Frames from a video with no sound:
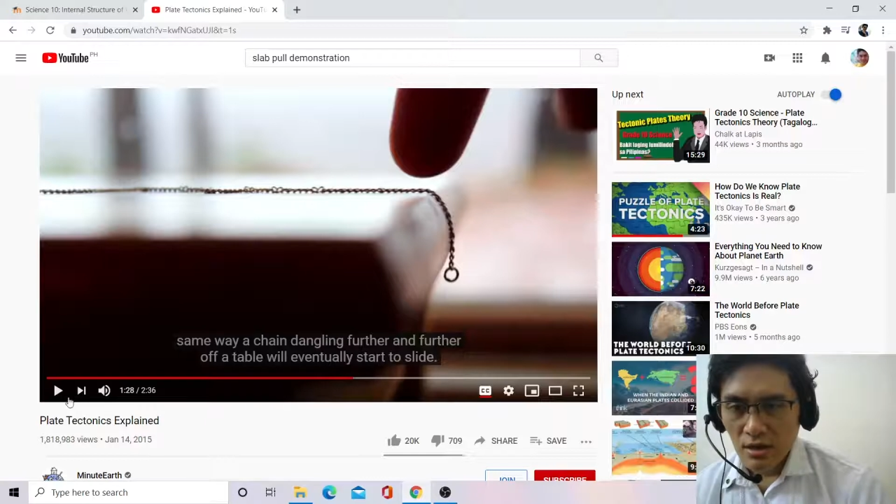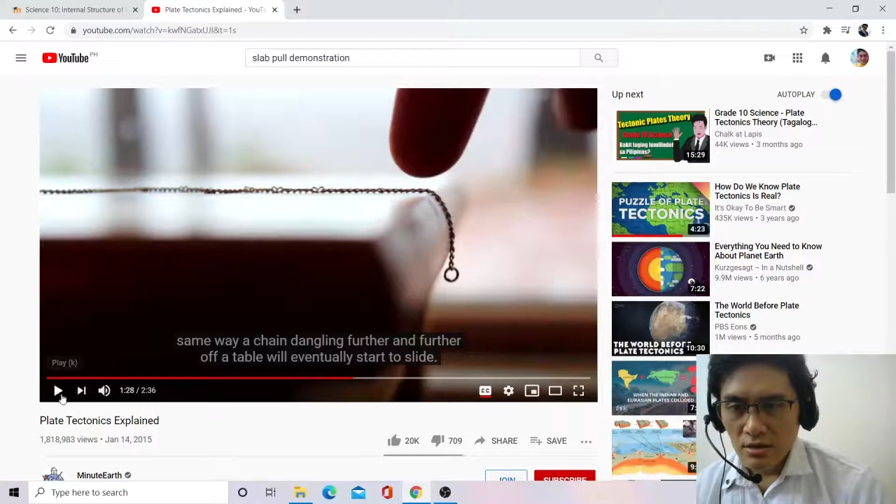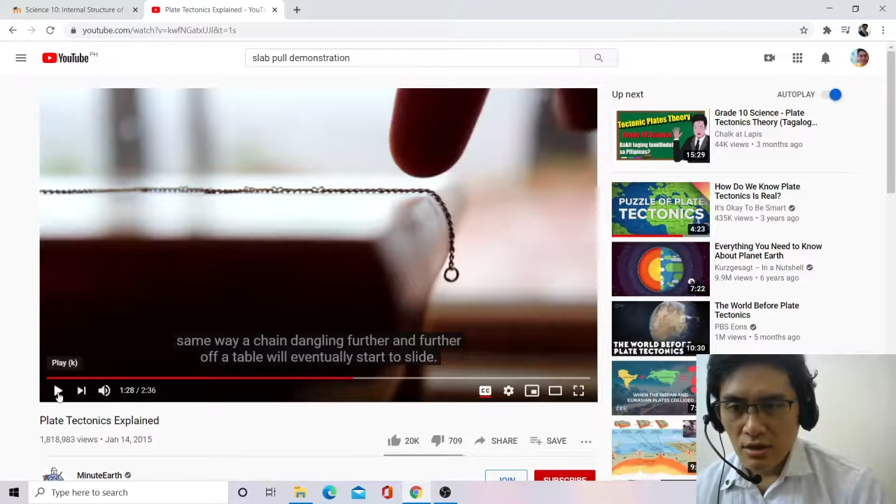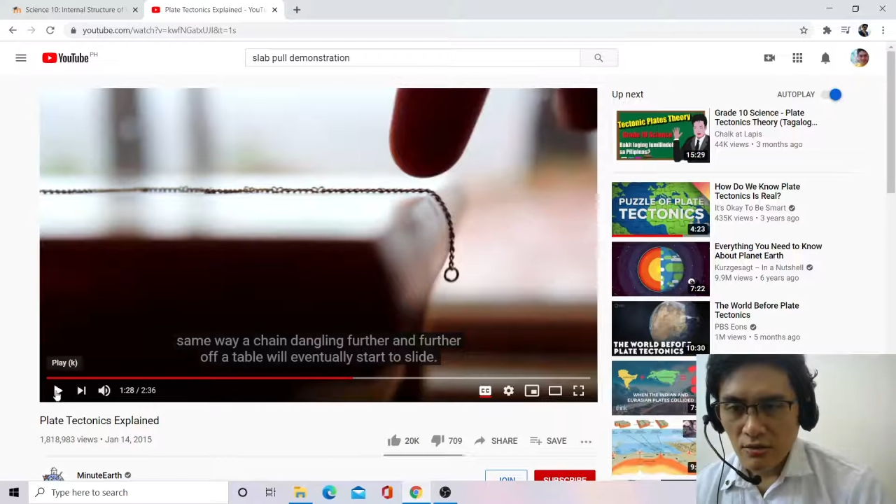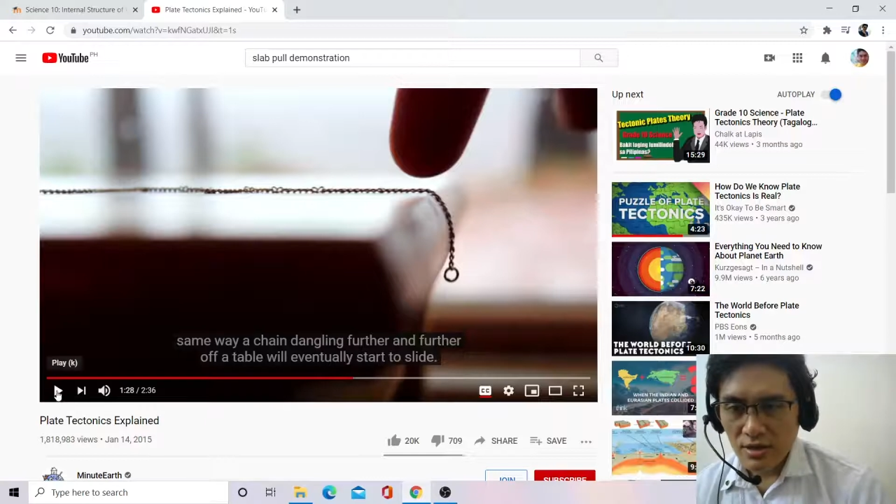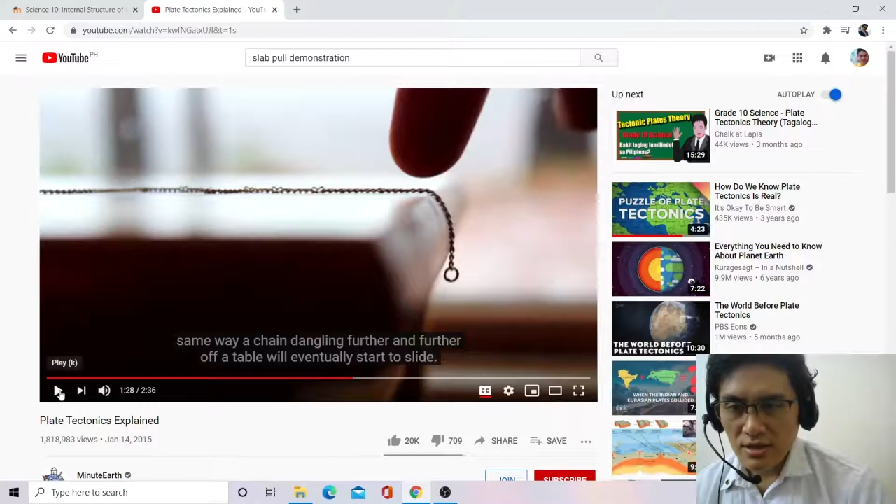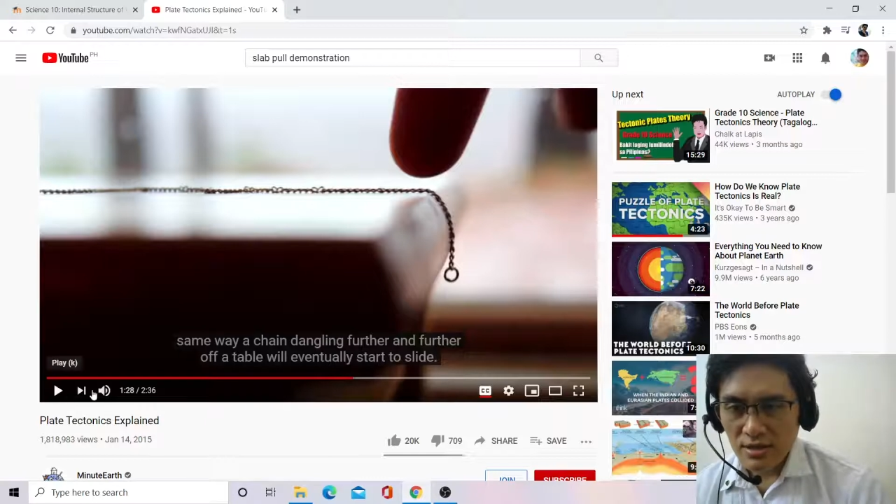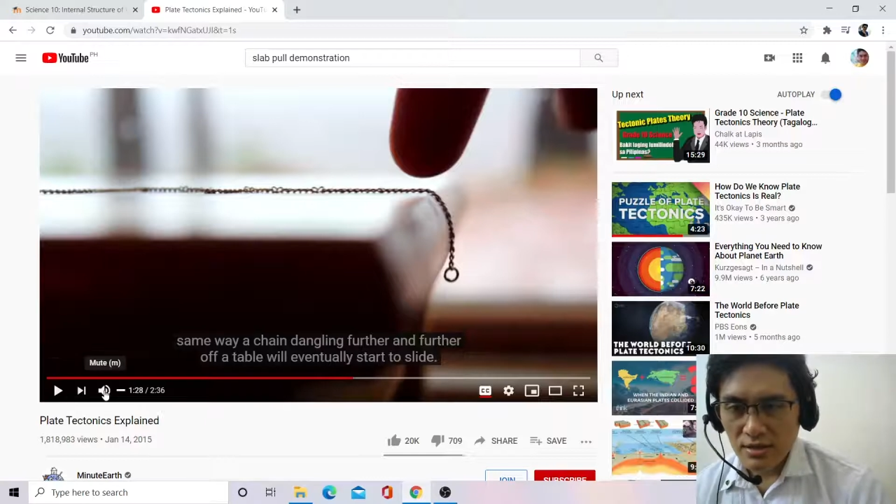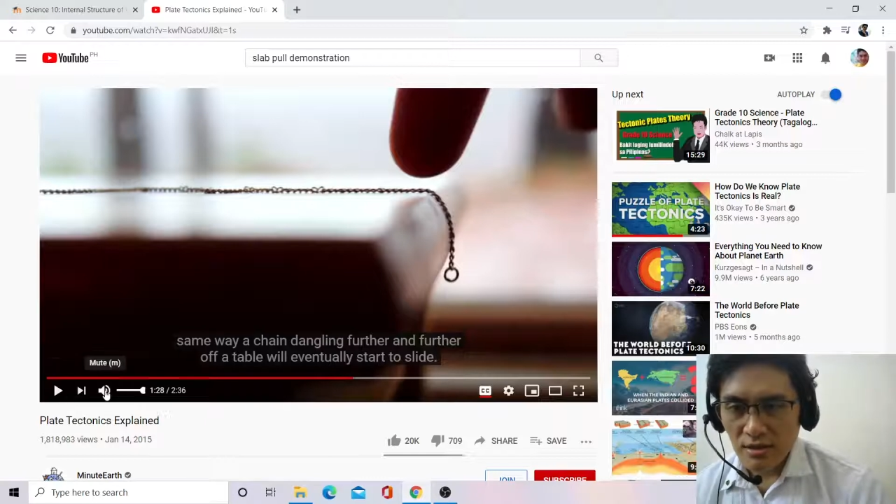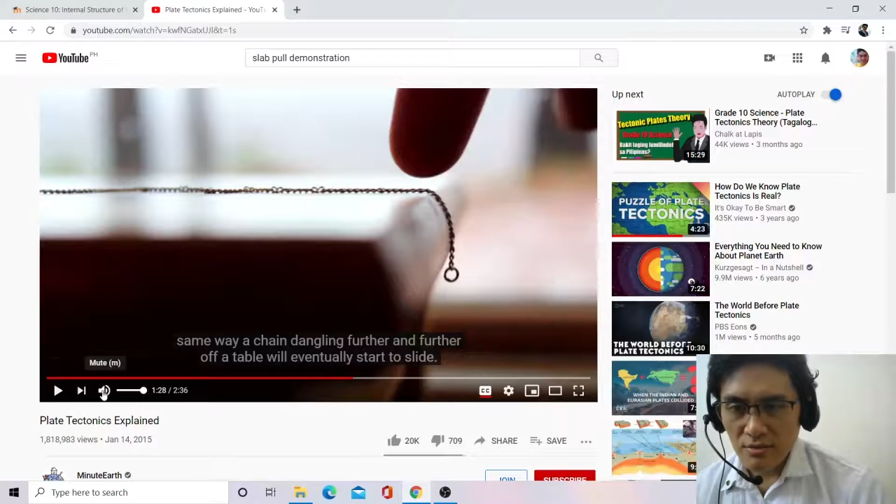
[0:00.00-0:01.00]
So this is
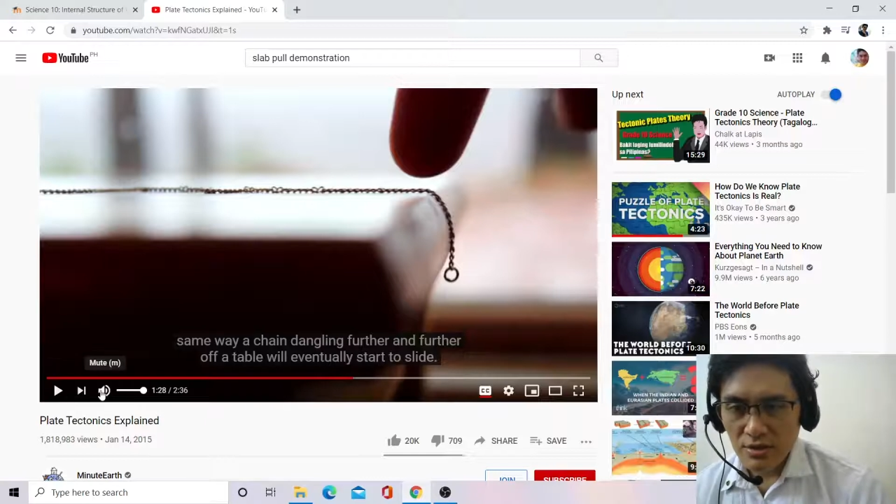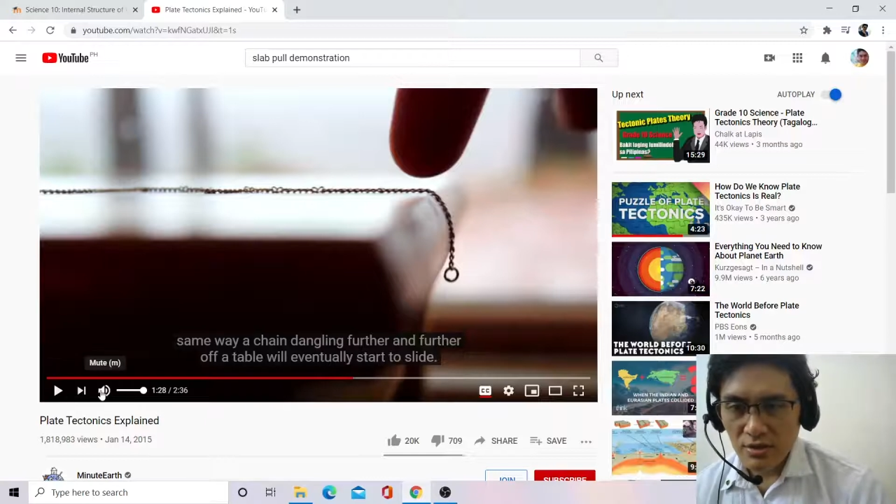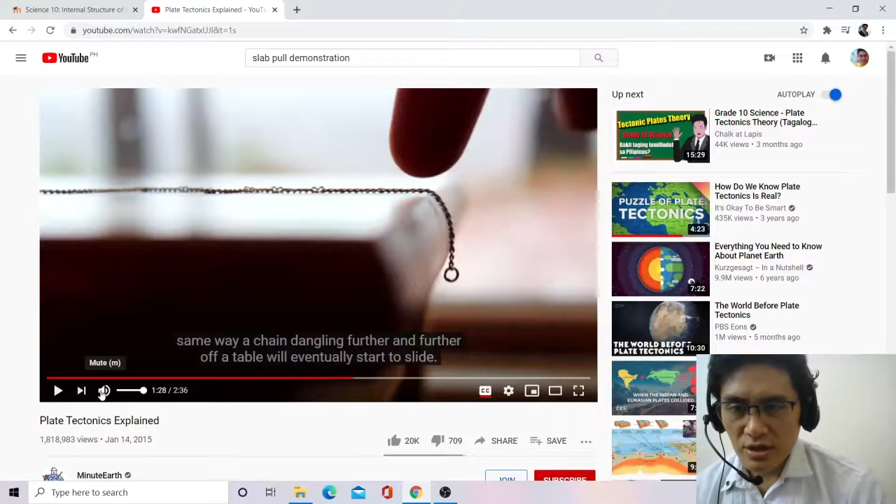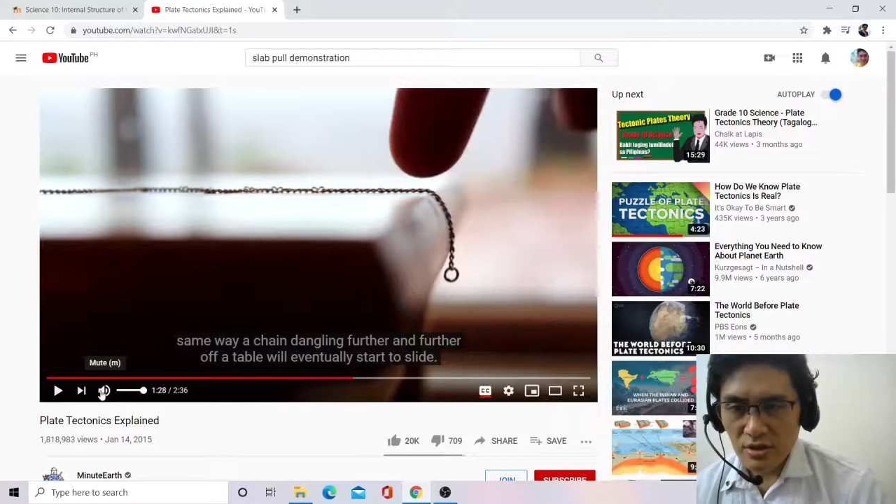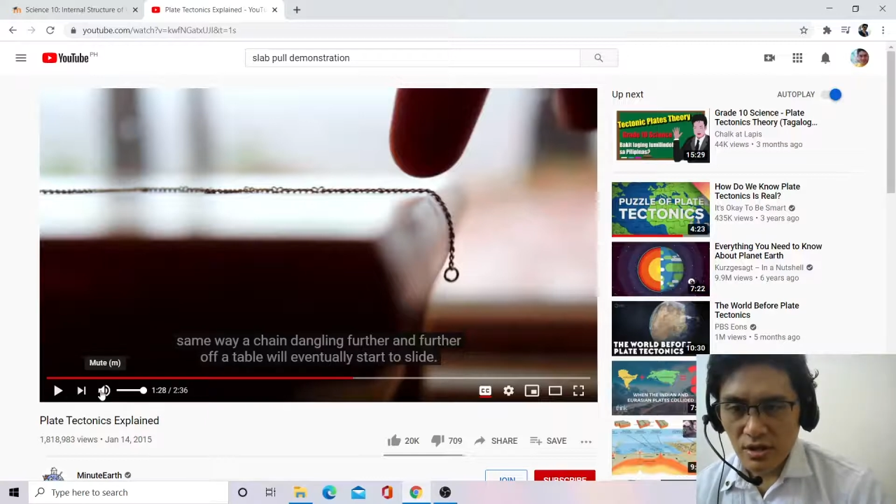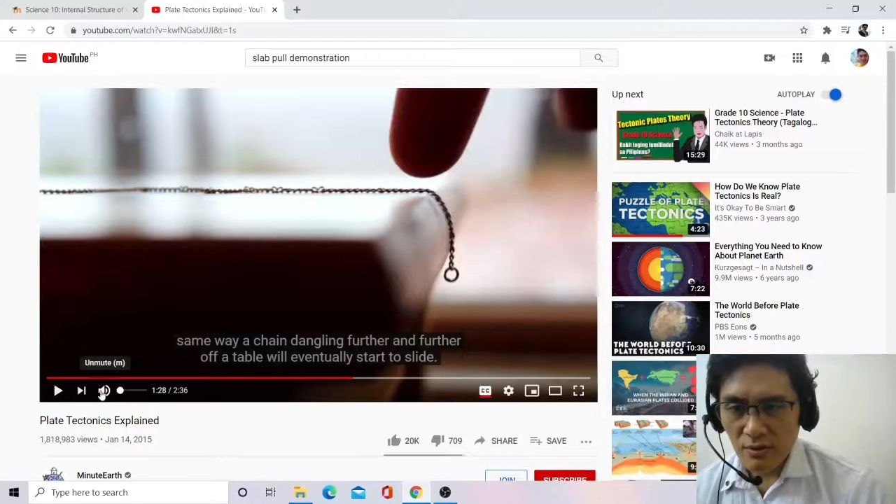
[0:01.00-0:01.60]
a demonstration.